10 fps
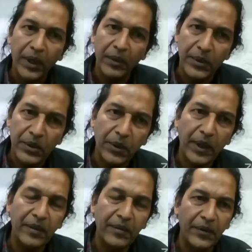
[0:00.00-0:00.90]
I was
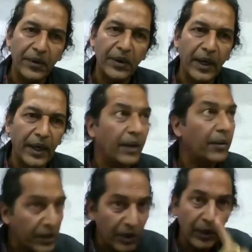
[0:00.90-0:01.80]
looking for, and I
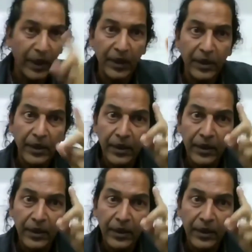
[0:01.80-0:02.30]
was the one